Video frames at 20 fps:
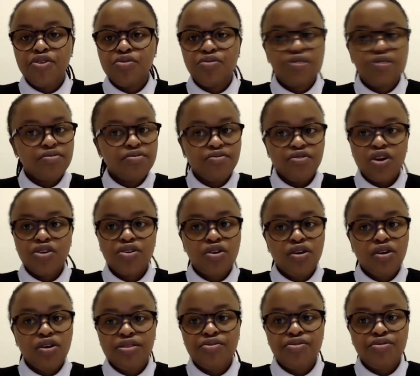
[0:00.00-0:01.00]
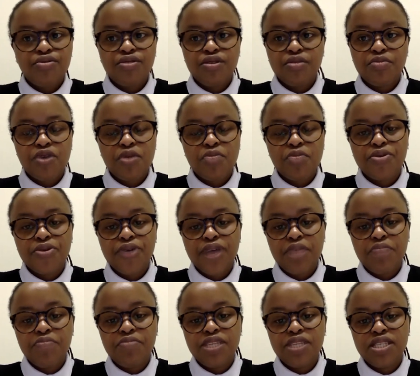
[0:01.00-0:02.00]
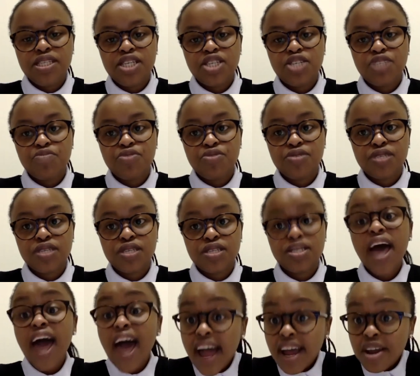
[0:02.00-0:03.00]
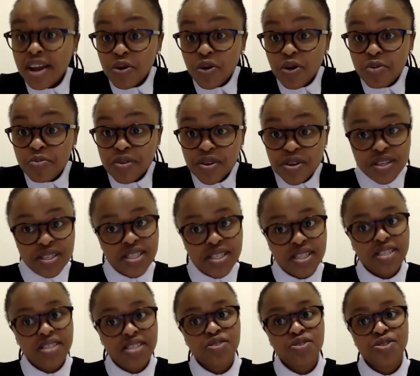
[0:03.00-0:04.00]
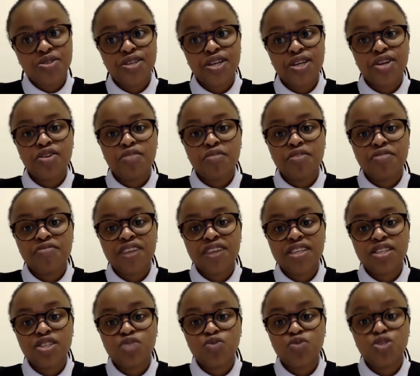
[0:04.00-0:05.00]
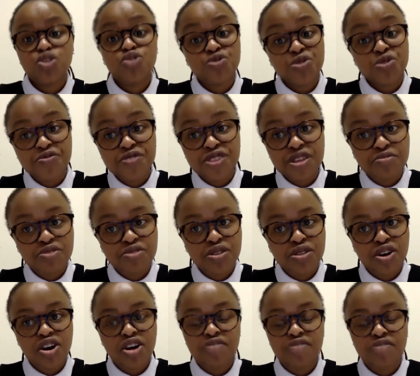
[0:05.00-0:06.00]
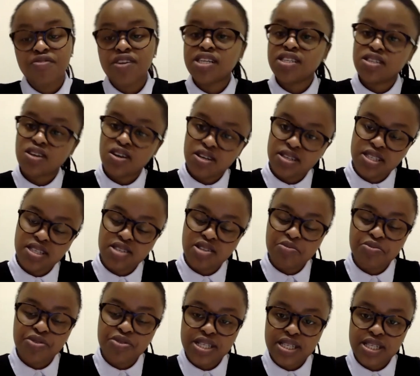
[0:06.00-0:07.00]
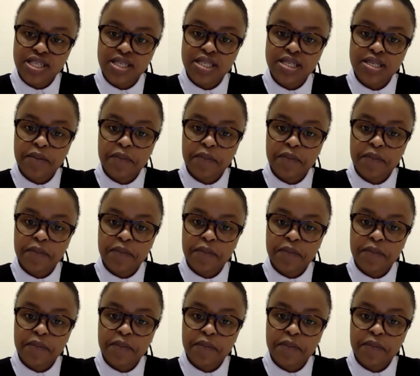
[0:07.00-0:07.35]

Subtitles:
they've not gone through the proper rehabilitation process, and or because the socioeconomic factors which drove them to the conflict are still present.